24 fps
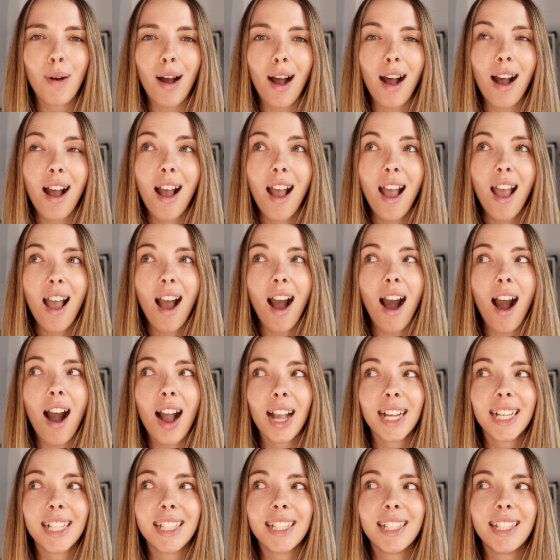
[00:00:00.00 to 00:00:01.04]
but
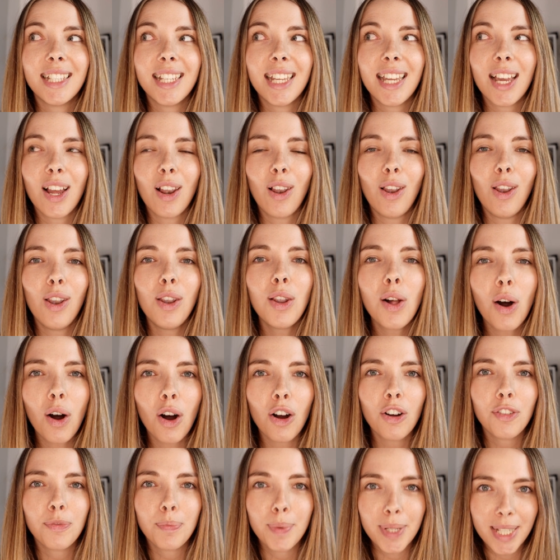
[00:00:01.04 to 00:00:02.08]
I can see a lot of